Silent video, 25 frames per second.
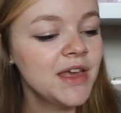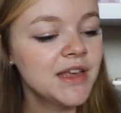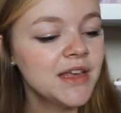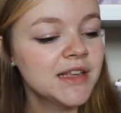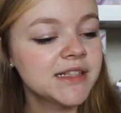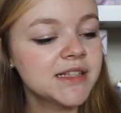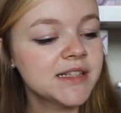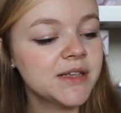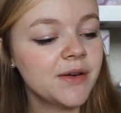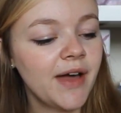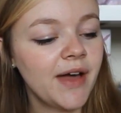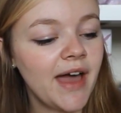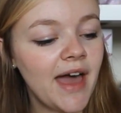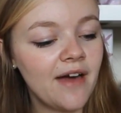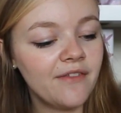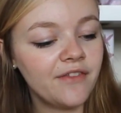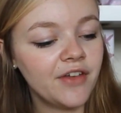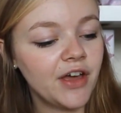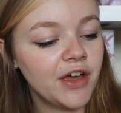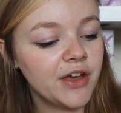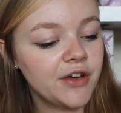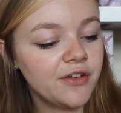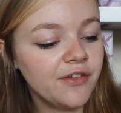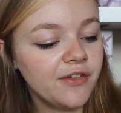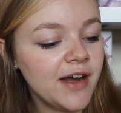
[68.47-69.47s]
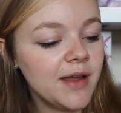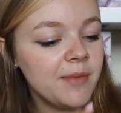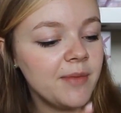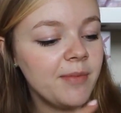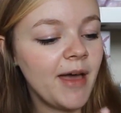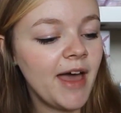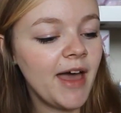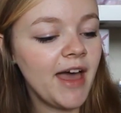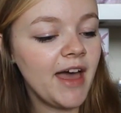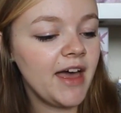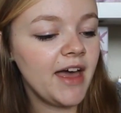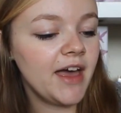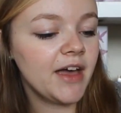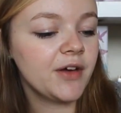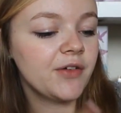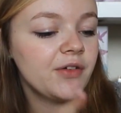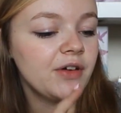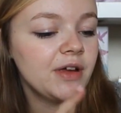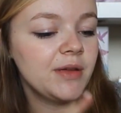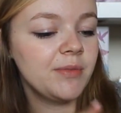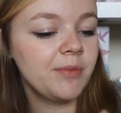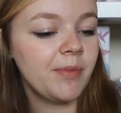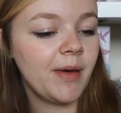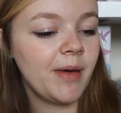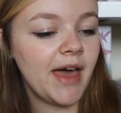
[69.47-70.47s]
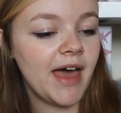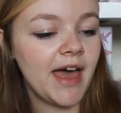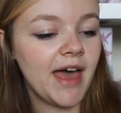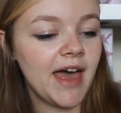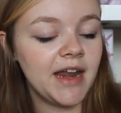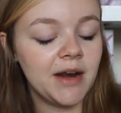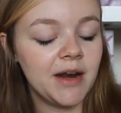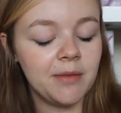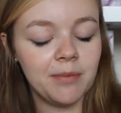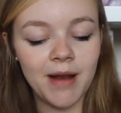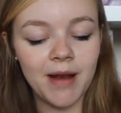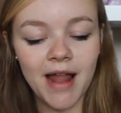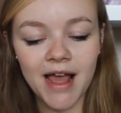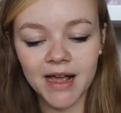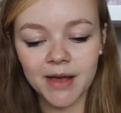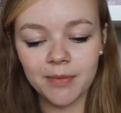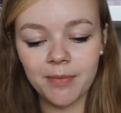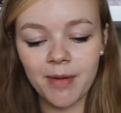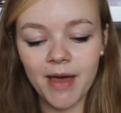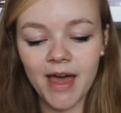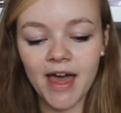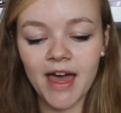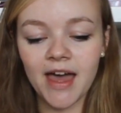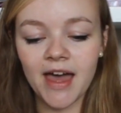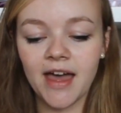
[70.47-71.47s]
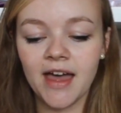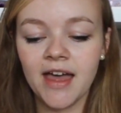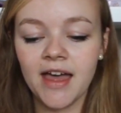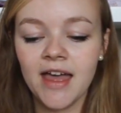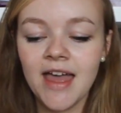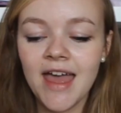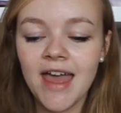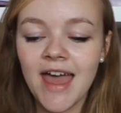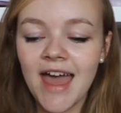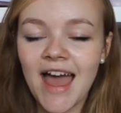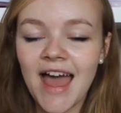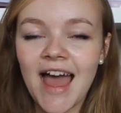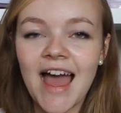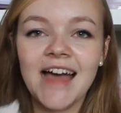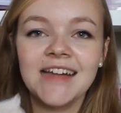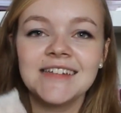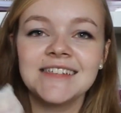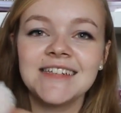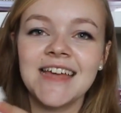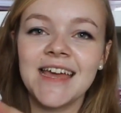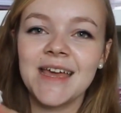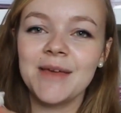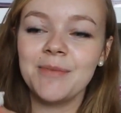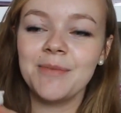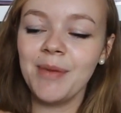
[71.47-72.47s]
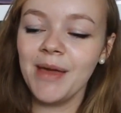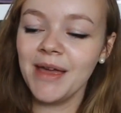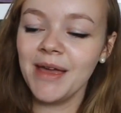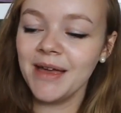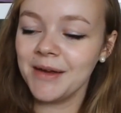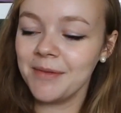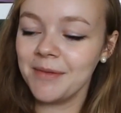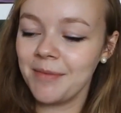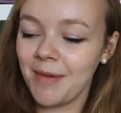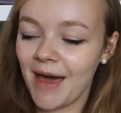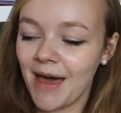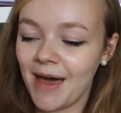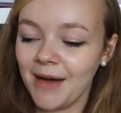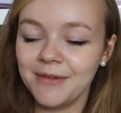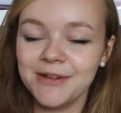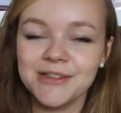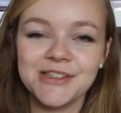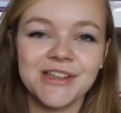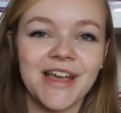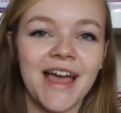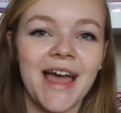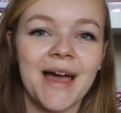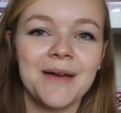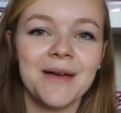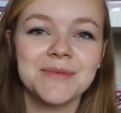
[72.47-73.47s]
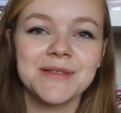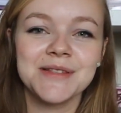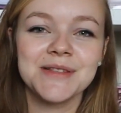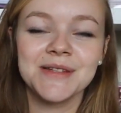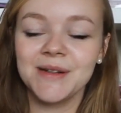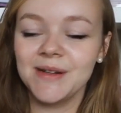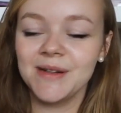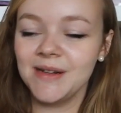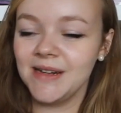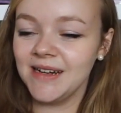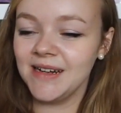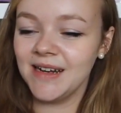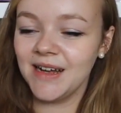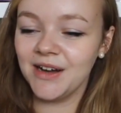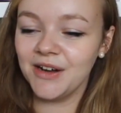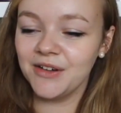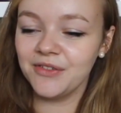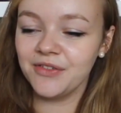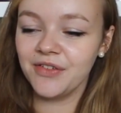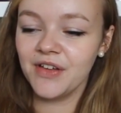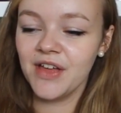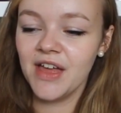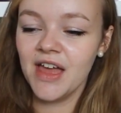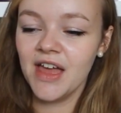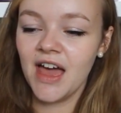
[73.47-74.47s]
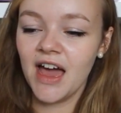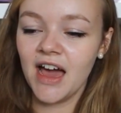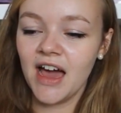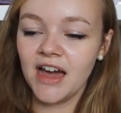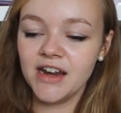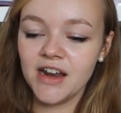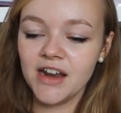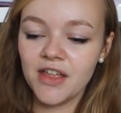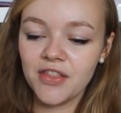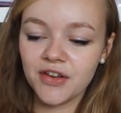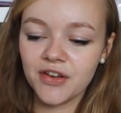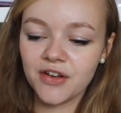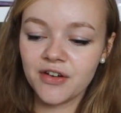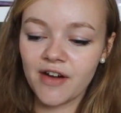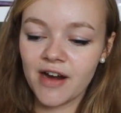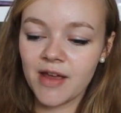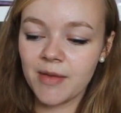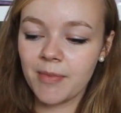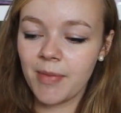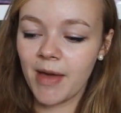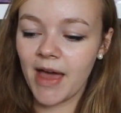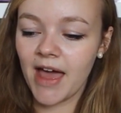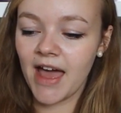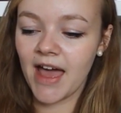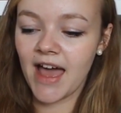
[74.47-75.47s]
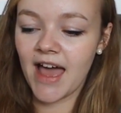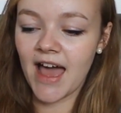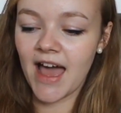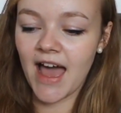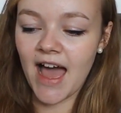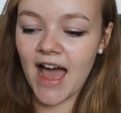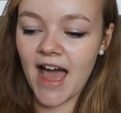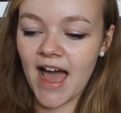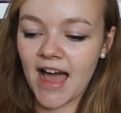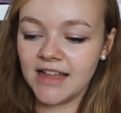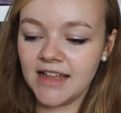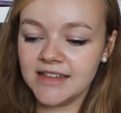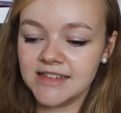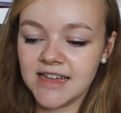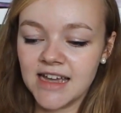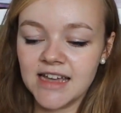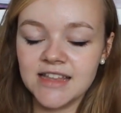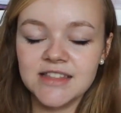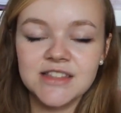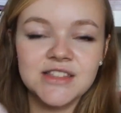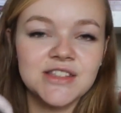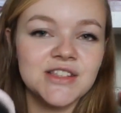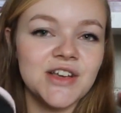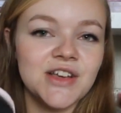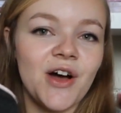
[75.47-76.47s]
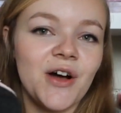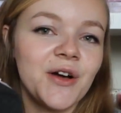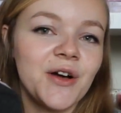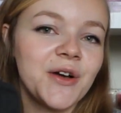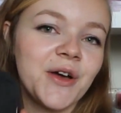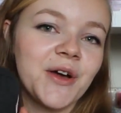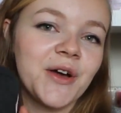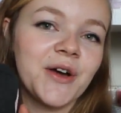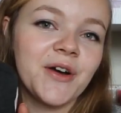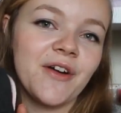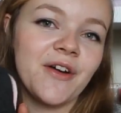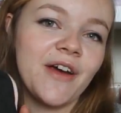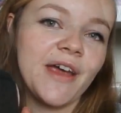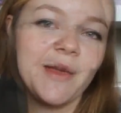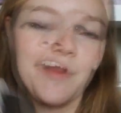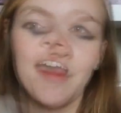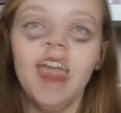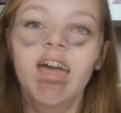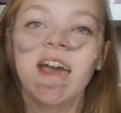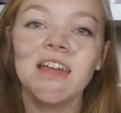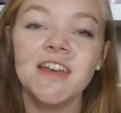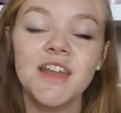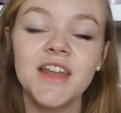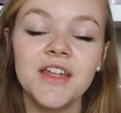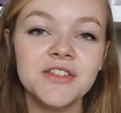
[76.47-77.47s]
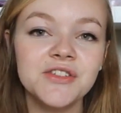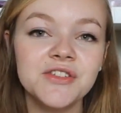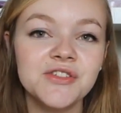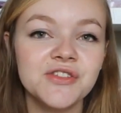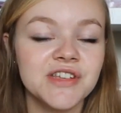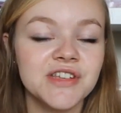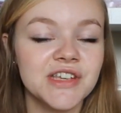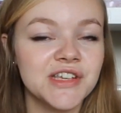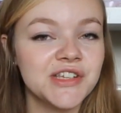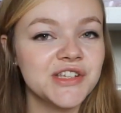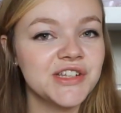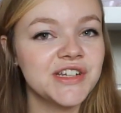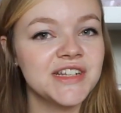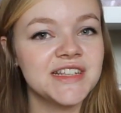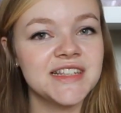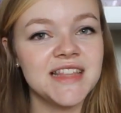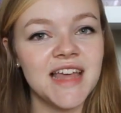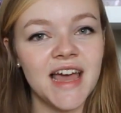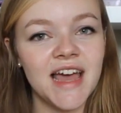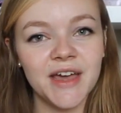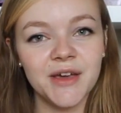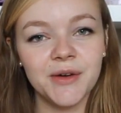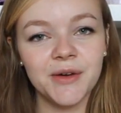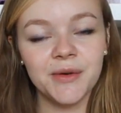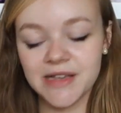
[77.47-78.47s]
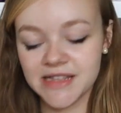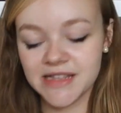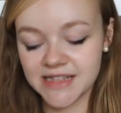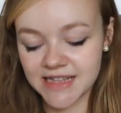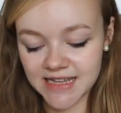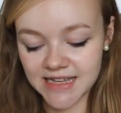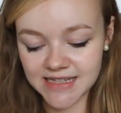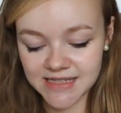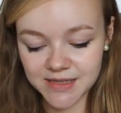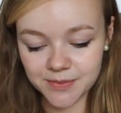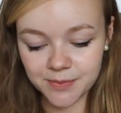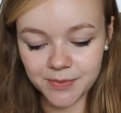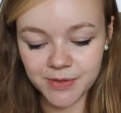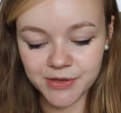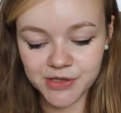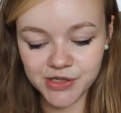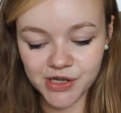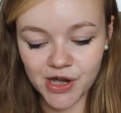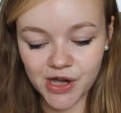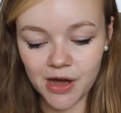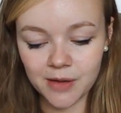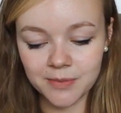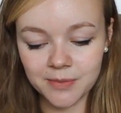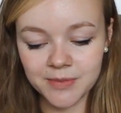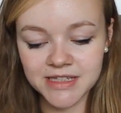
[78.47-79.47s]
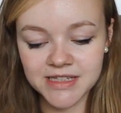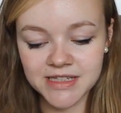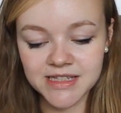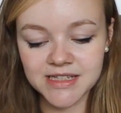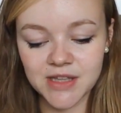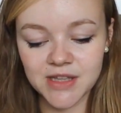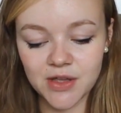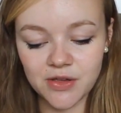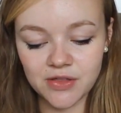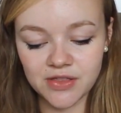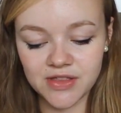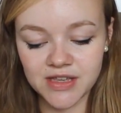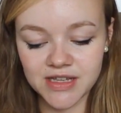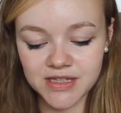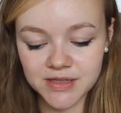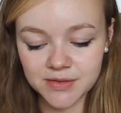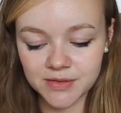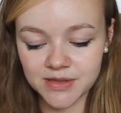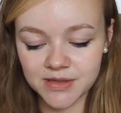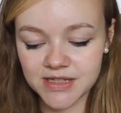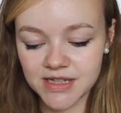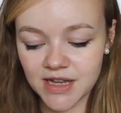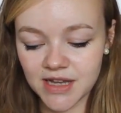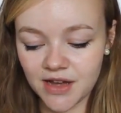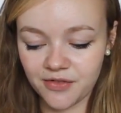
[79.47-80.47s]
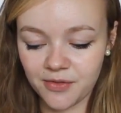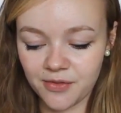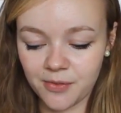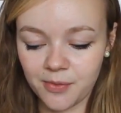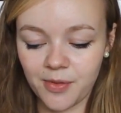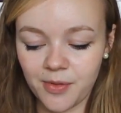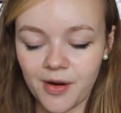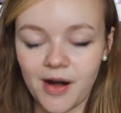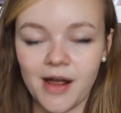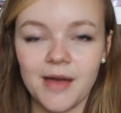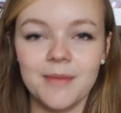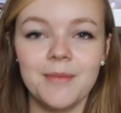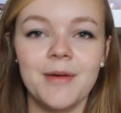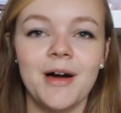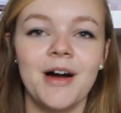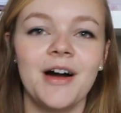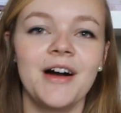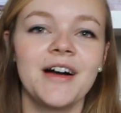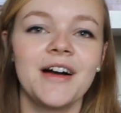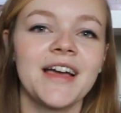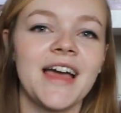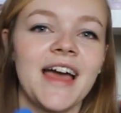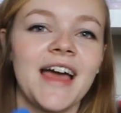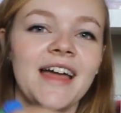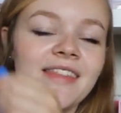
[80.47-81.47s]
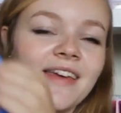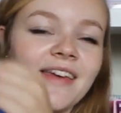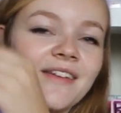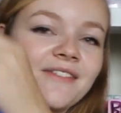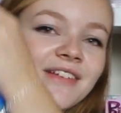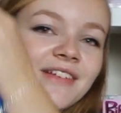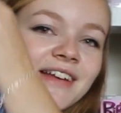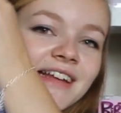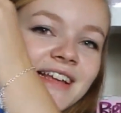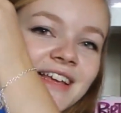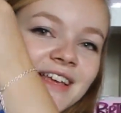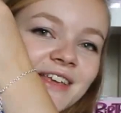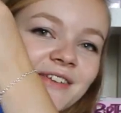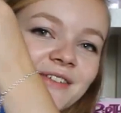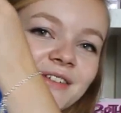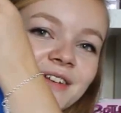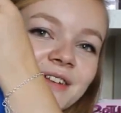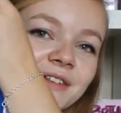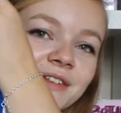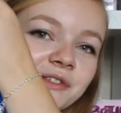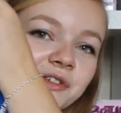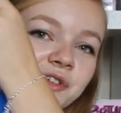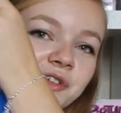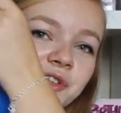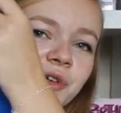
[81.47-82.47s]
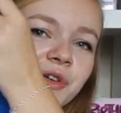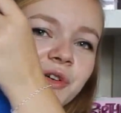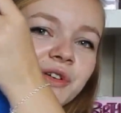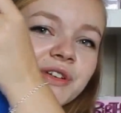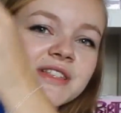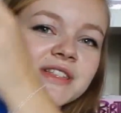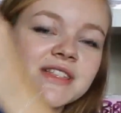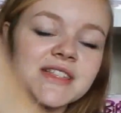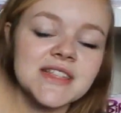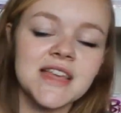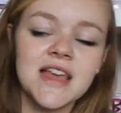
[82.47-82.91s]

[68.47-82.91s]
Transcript: So I have a grey pair, a cream pair and a black pair, and a pink pair which I absolutely love, another grey pair and a darker grey pair. Another tradition is that I always get some pyjamas. So these ones are from Primark and they're really cute little shorts.